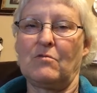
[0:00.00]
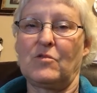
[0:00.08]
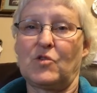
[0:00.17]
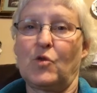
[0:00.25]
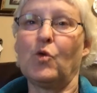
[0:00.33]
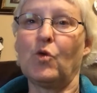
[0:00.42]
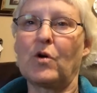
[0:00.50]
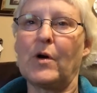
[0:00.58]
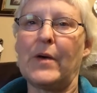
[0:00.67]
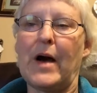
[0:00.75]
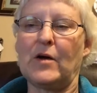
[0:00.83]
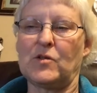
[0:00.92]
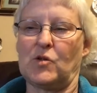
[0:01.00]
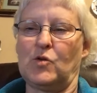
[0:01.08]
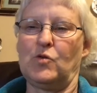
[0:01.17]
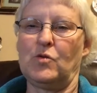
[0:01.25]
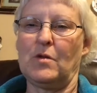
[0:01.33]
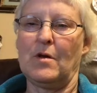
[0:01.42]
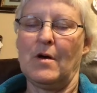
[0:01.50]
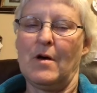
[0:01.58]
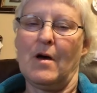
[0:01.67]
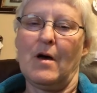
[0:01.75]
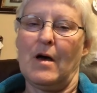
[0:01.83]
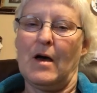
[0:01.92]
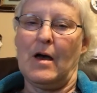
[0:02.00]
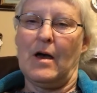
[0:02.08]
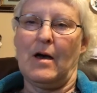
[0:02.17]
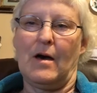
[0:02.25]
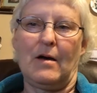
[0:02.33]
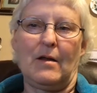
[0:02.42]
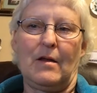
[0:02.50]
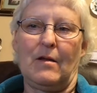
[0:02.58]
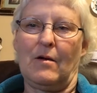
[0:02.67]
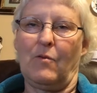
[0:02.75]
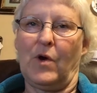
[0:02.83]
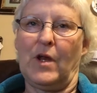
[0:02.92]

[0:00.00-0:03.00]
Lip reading: school come out soon? And